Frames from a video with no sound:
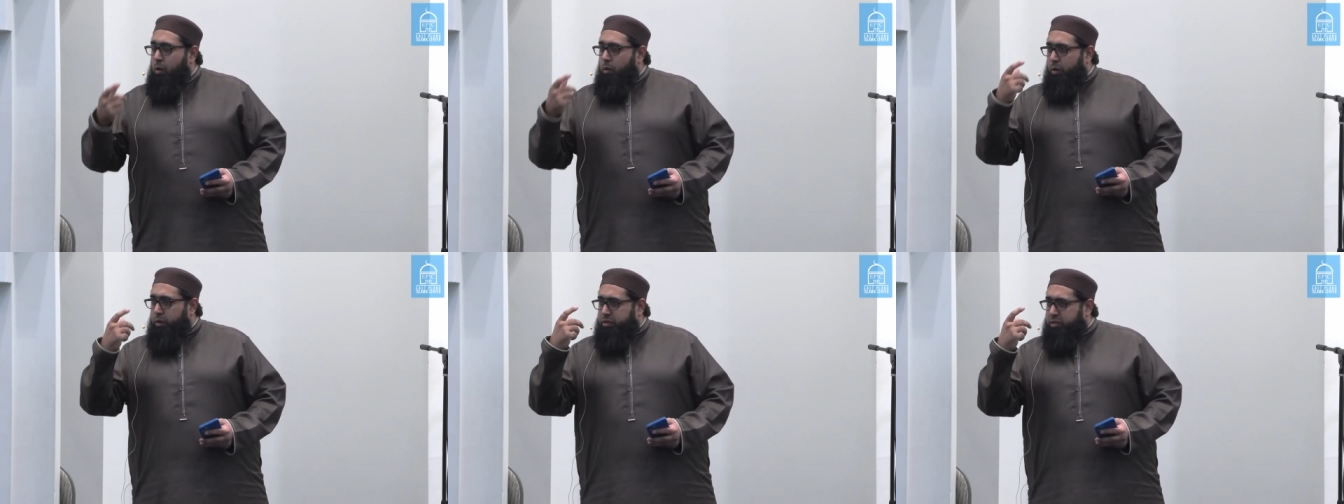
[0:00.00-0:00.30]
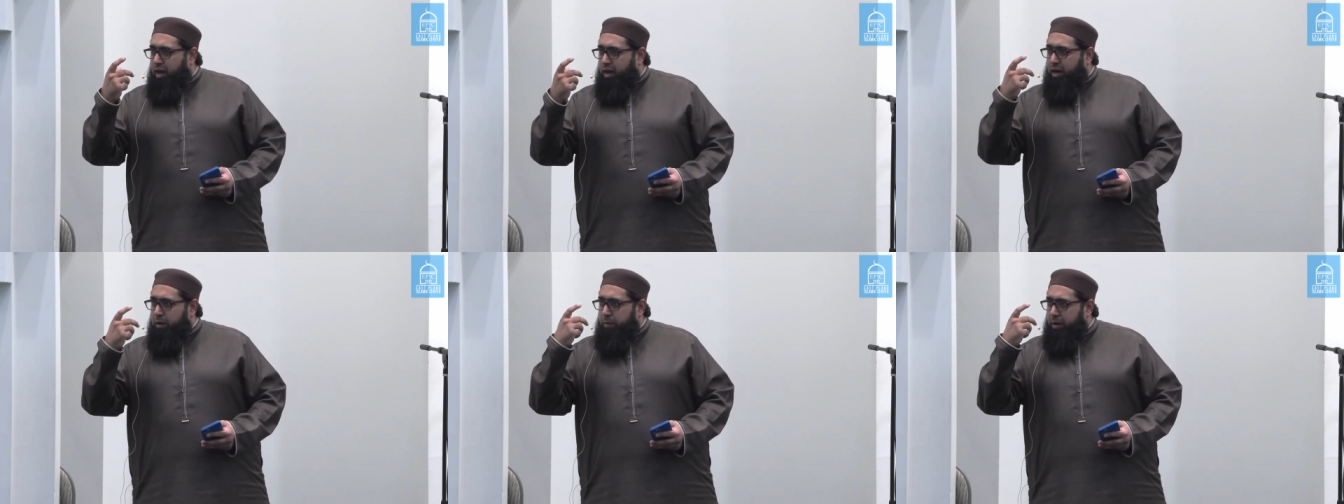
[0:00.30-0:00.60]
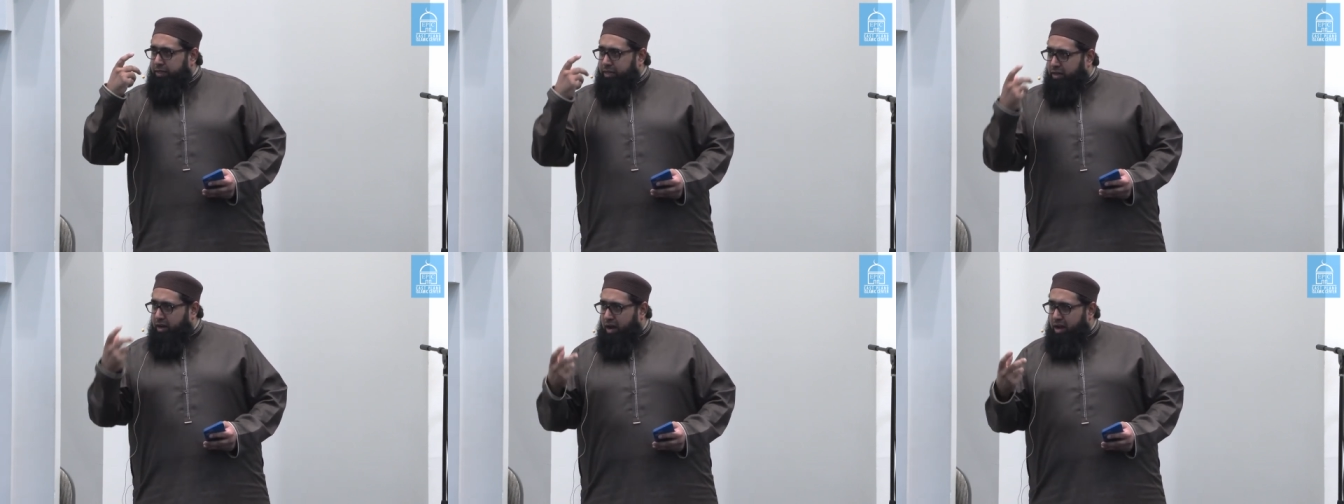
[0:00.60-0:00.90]
when we talk
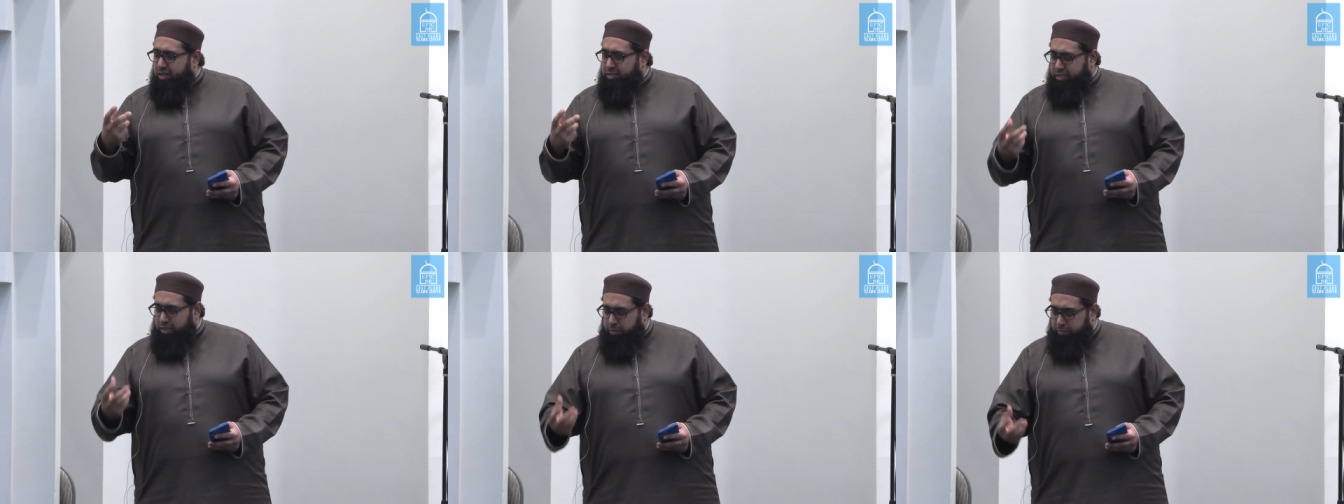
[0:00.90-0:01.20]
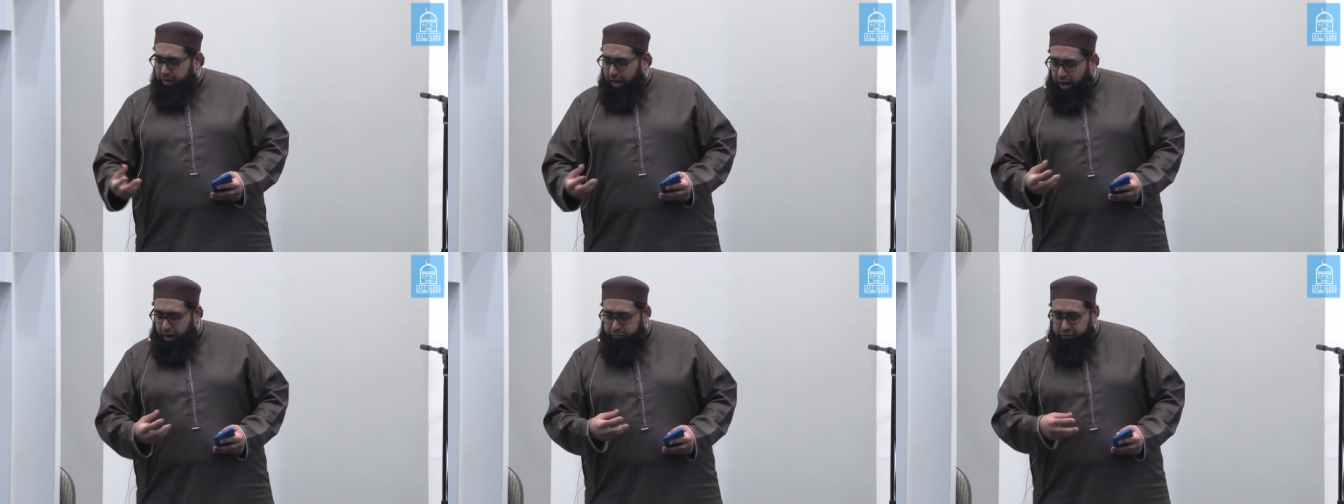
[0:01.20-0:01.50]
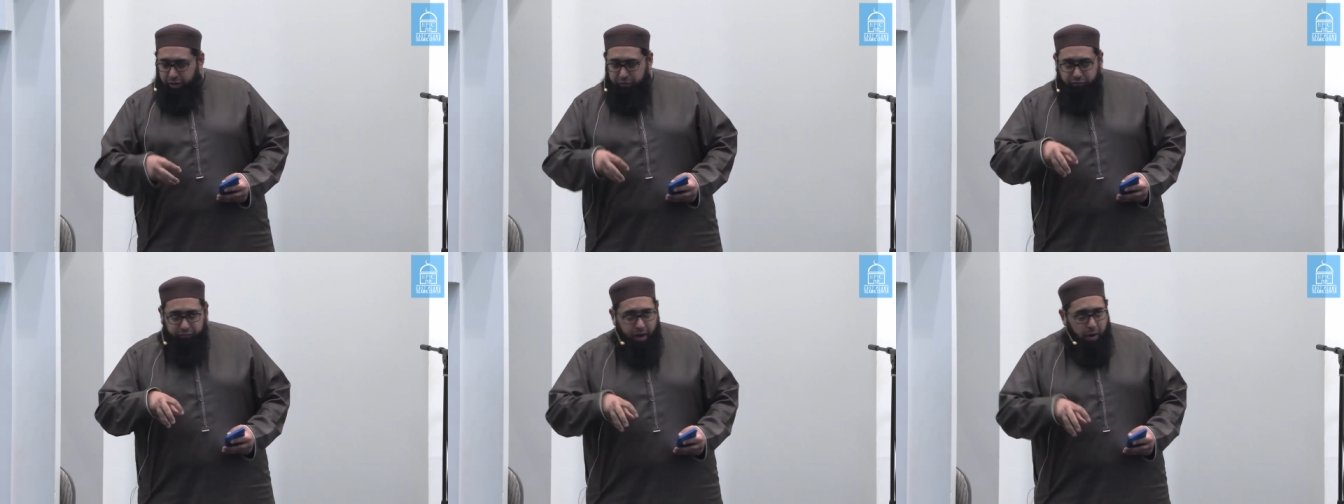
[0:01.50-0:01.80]
about the concept
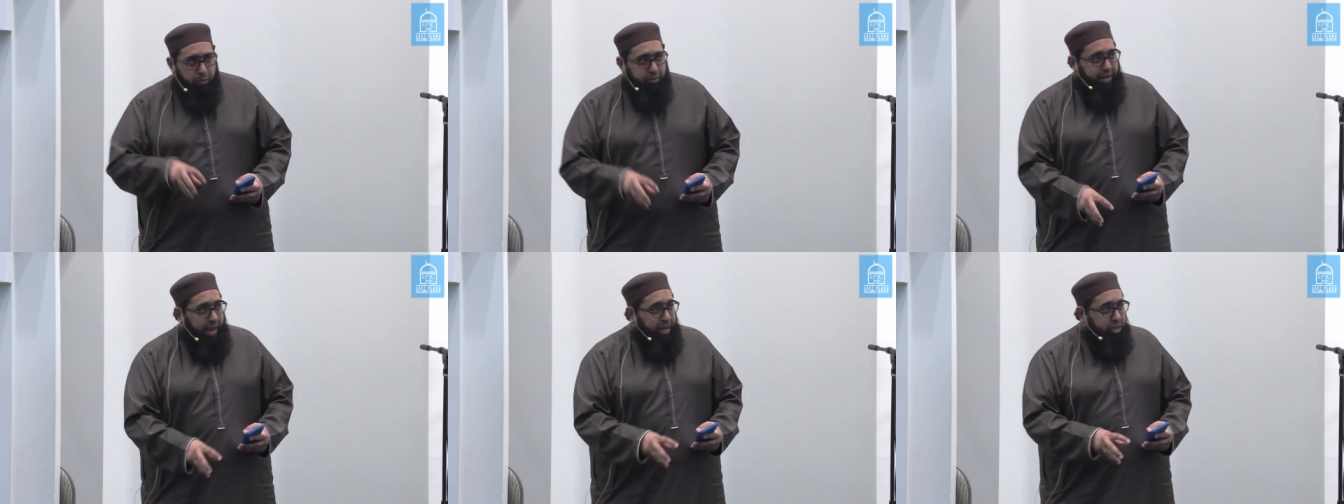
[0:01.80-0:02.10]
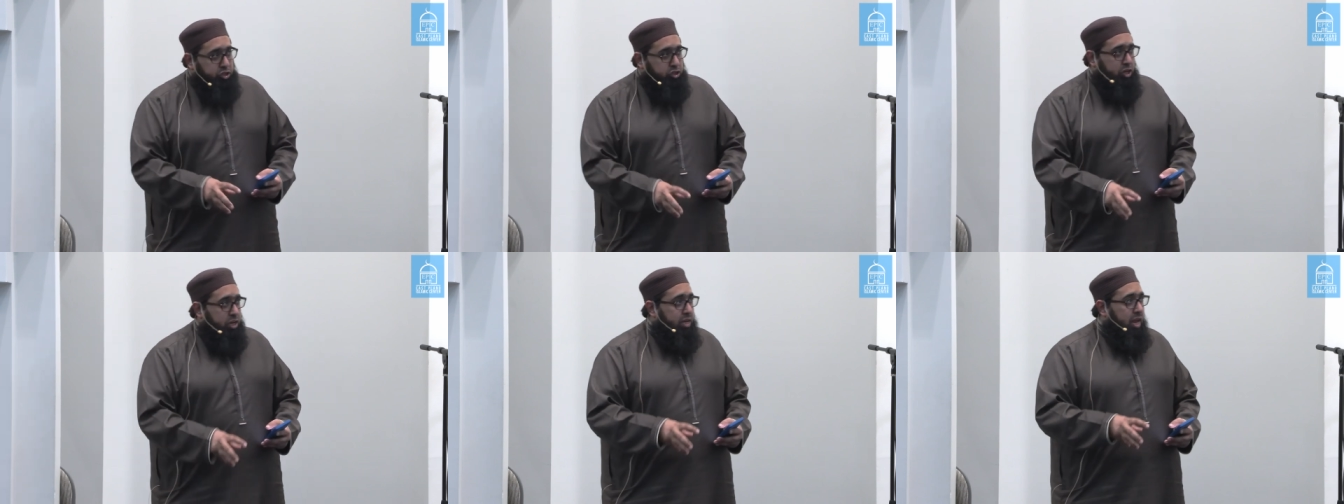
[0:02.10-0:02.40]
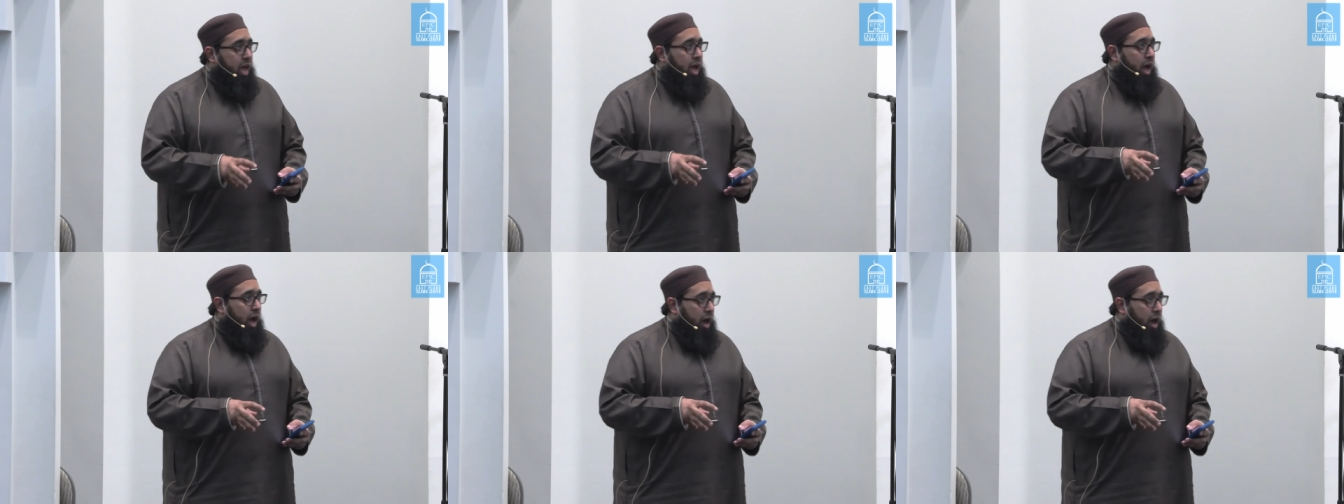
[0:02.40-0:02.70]
of the foundation